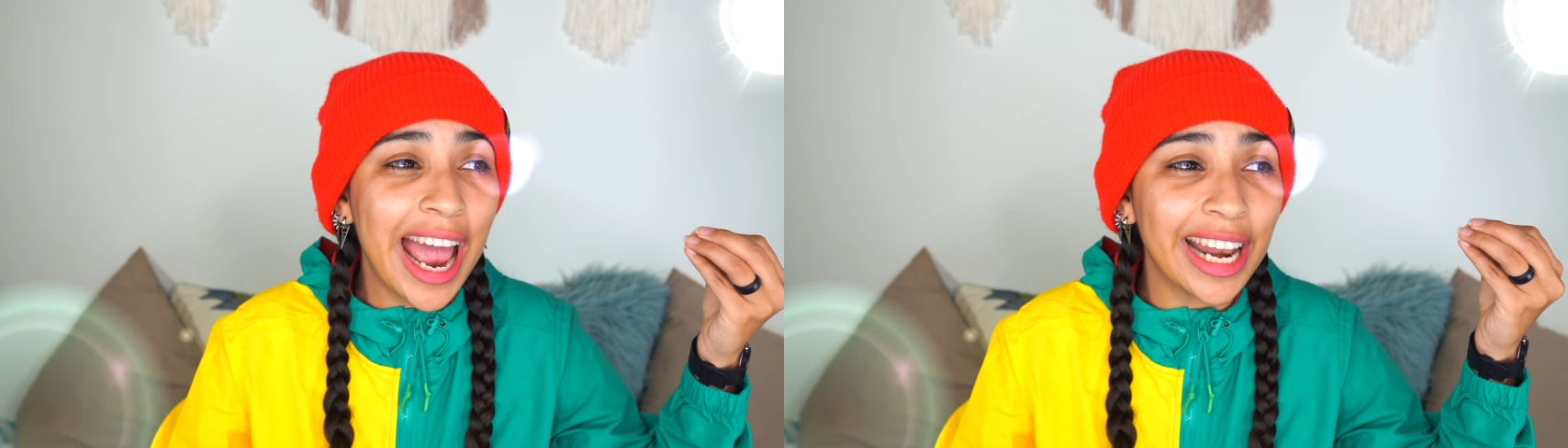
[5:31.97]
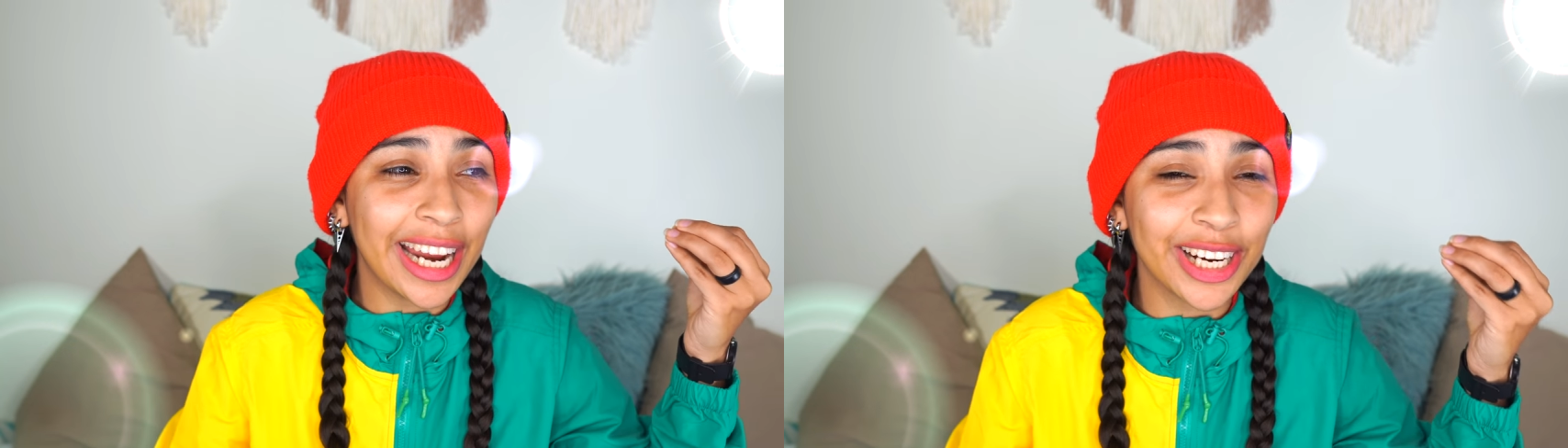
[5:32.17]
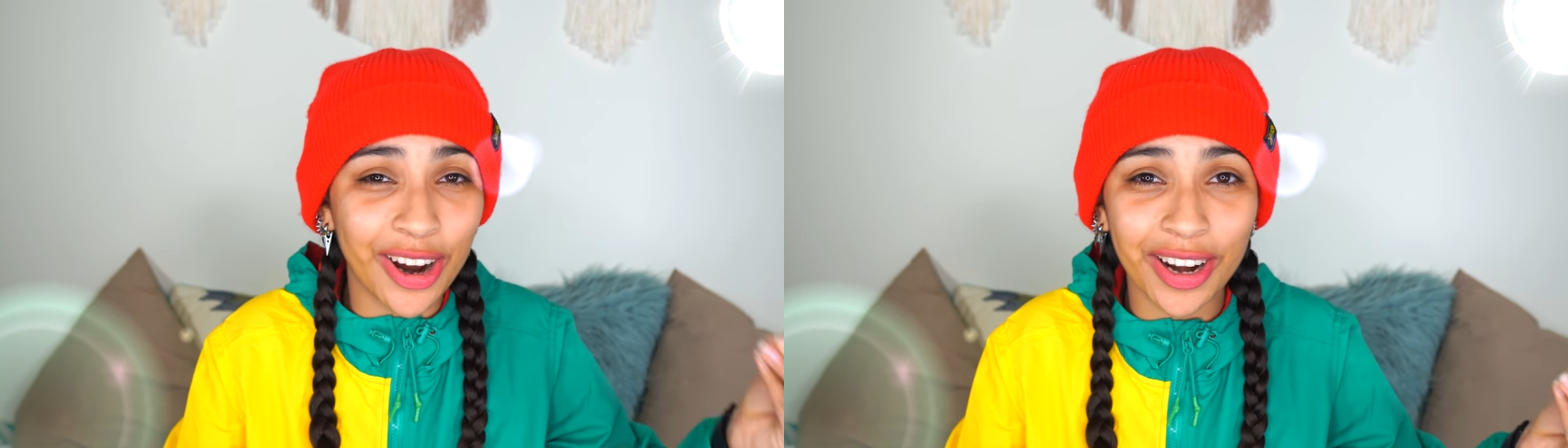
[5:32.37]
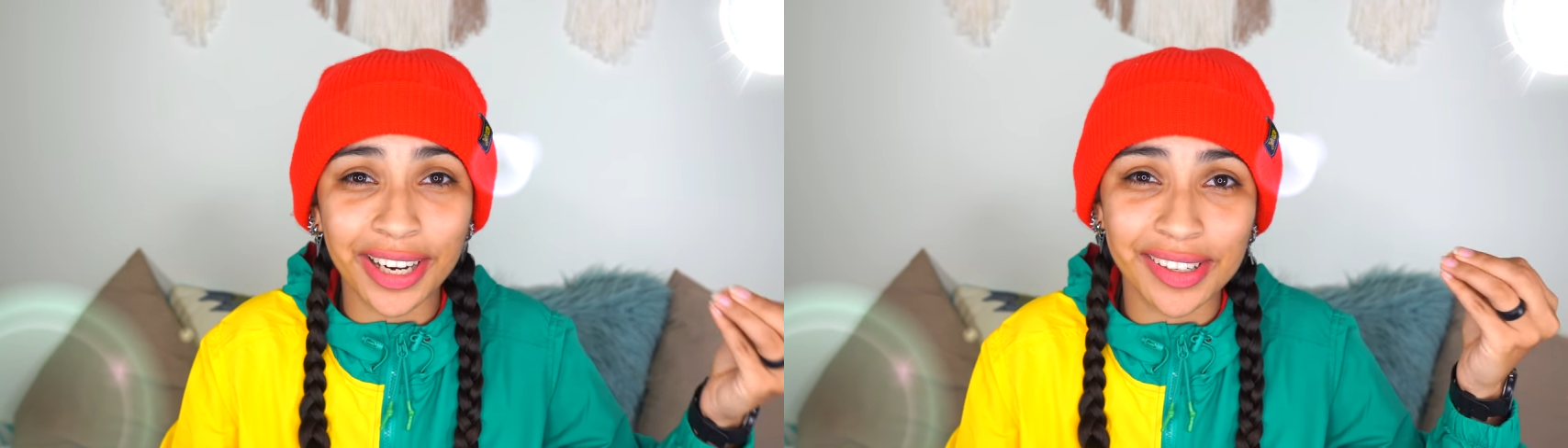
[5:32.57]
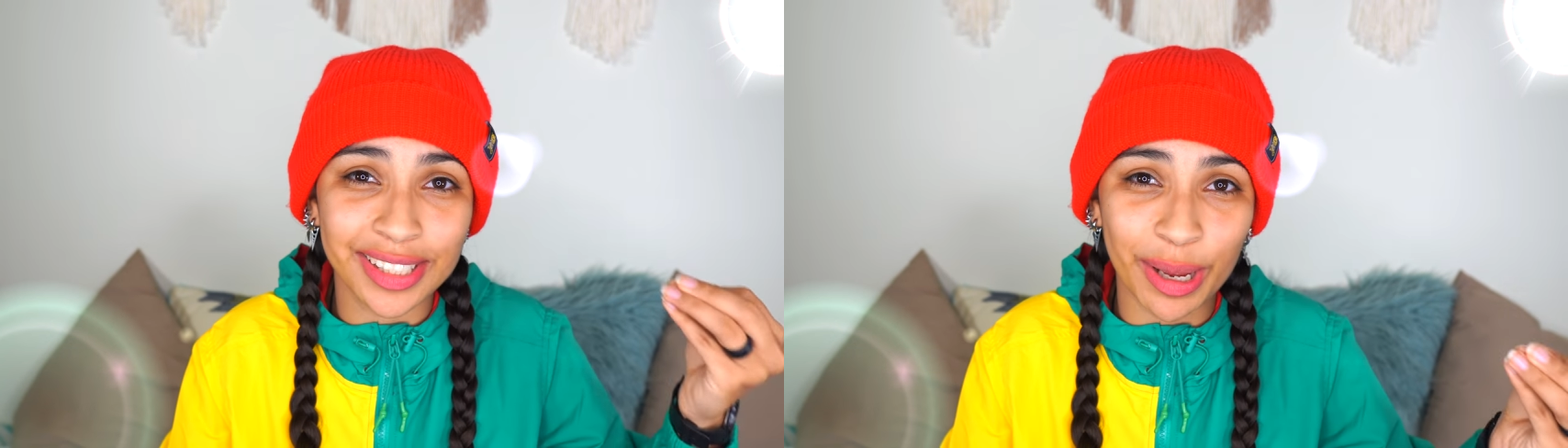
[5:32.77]
and I got
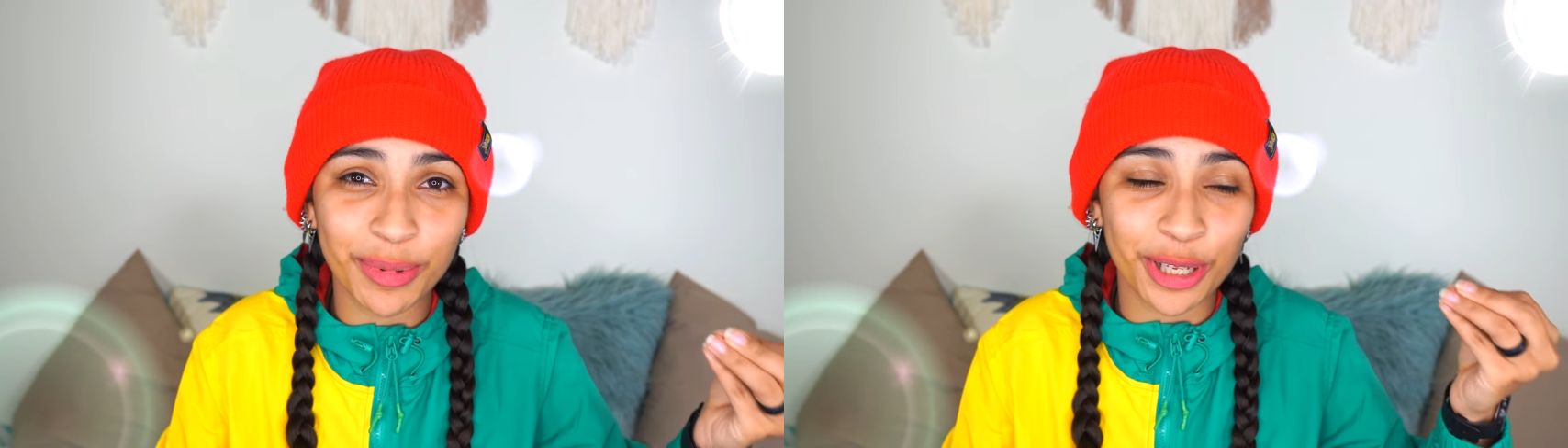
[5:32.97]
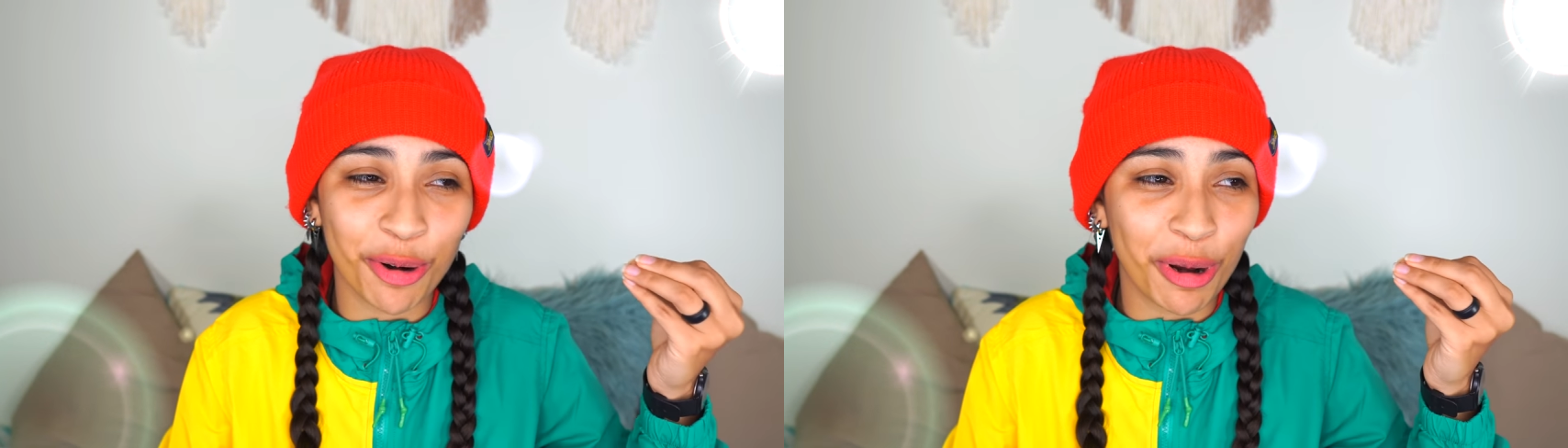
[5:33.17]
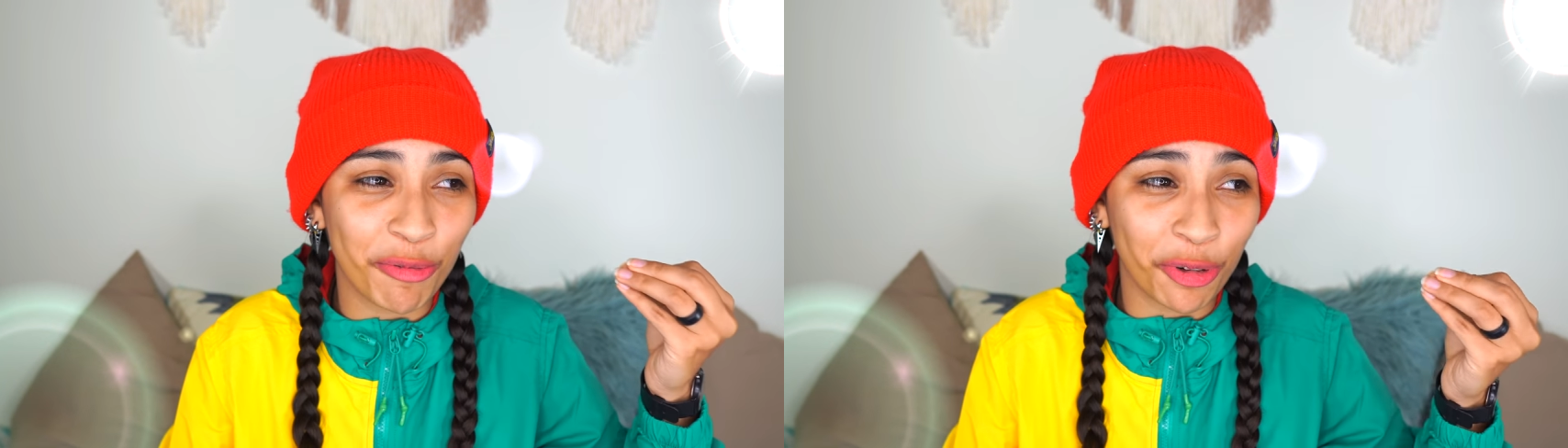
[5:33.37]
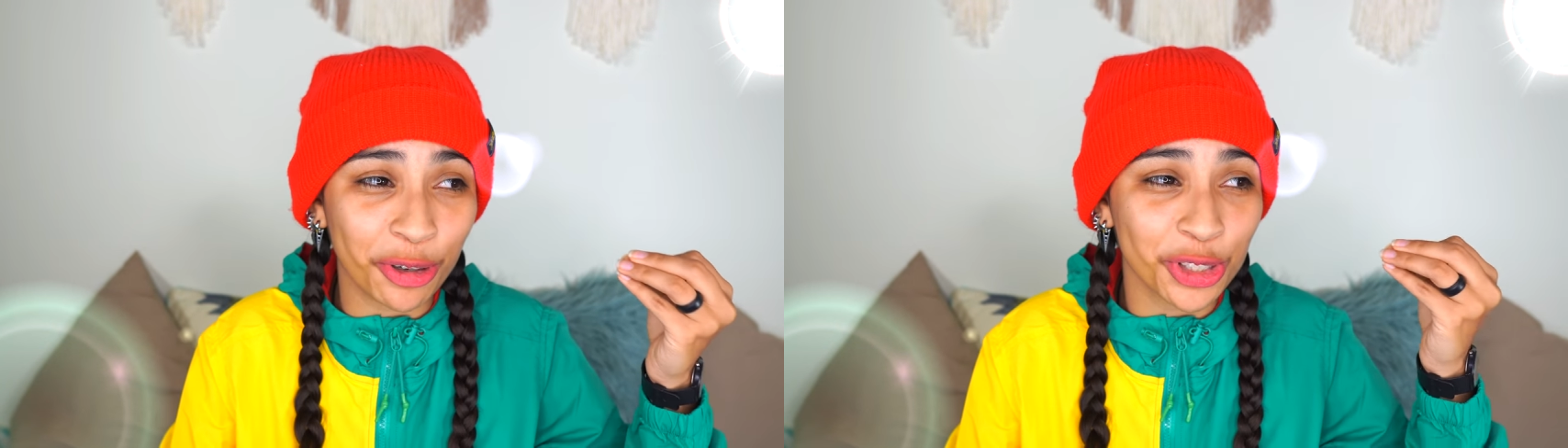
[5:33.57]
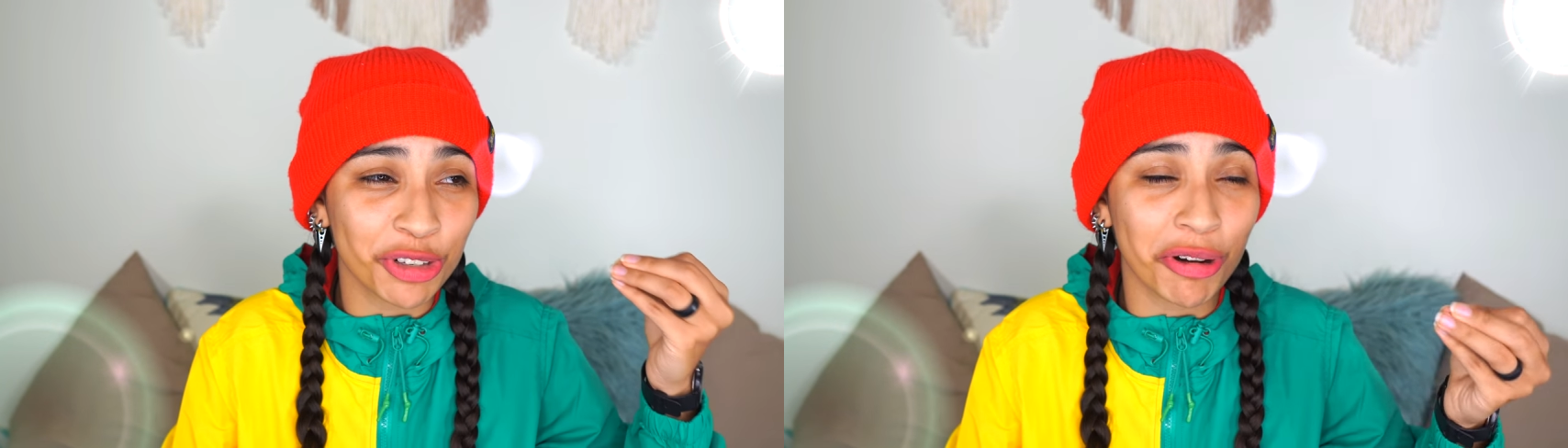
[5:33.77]
accepted on my
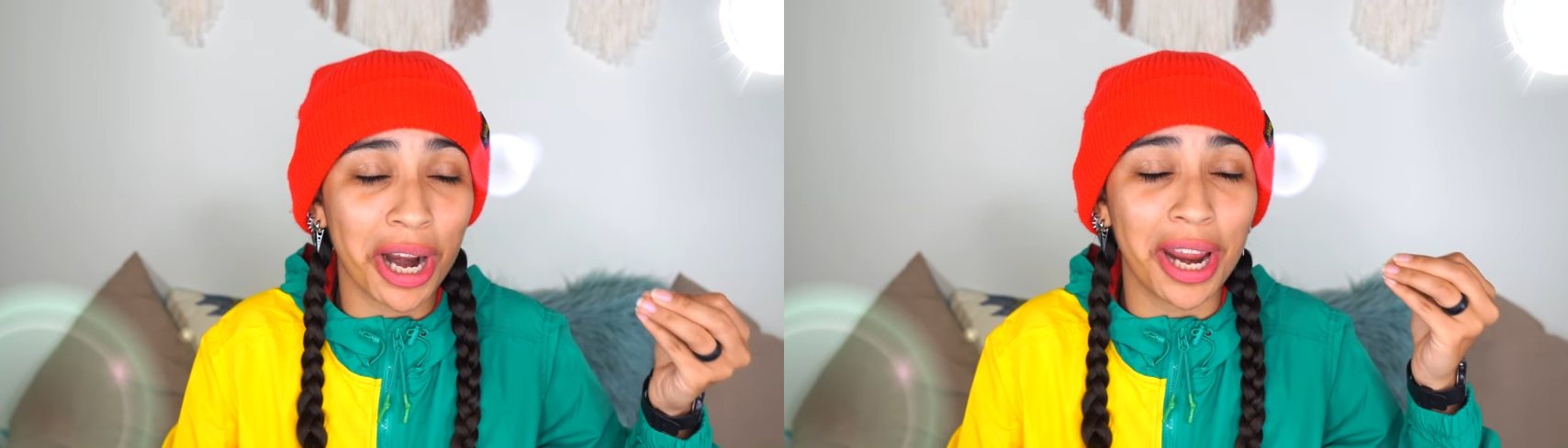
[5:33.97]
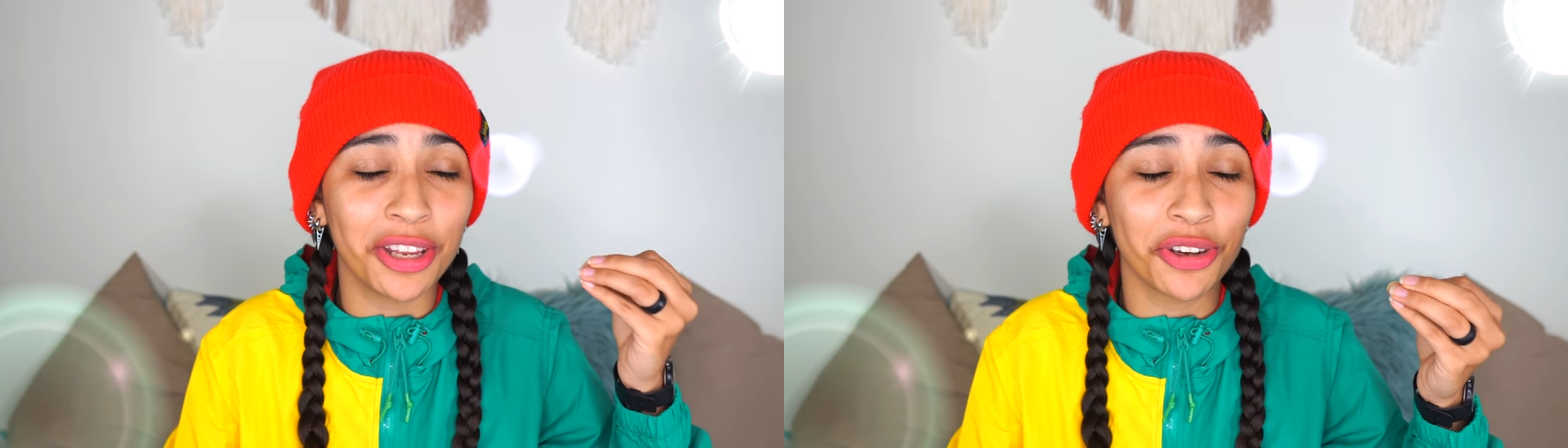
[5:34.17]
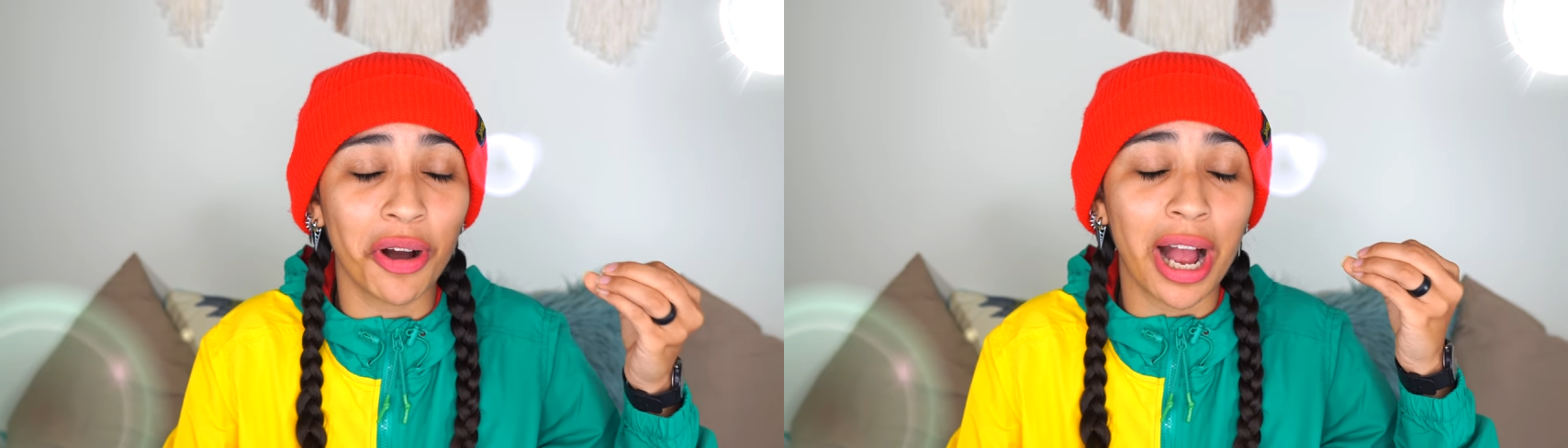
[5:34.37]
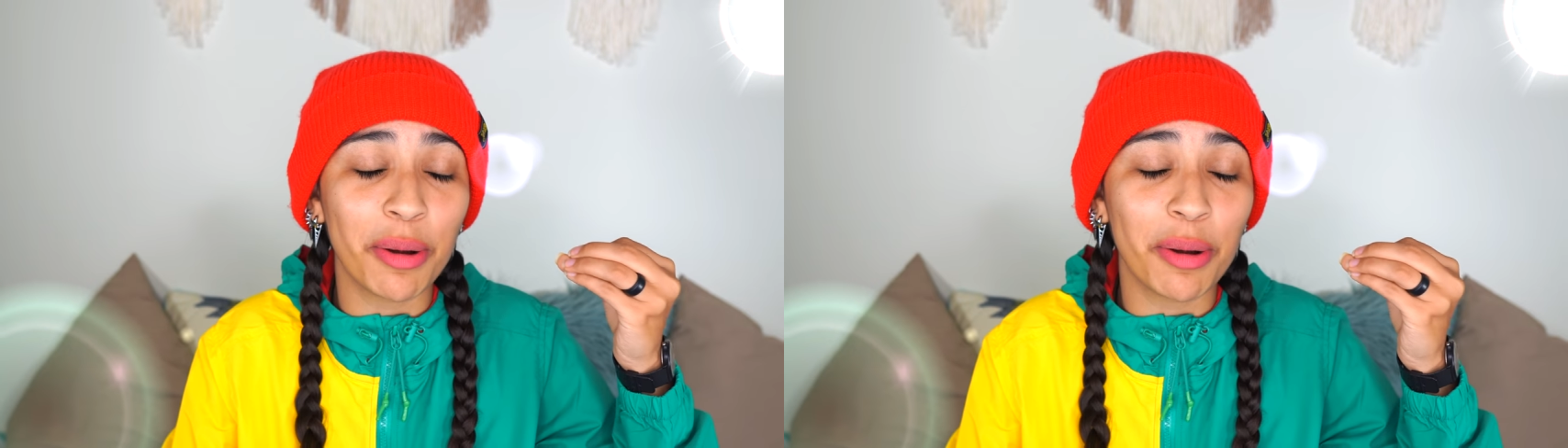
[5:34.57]
first try and y'all,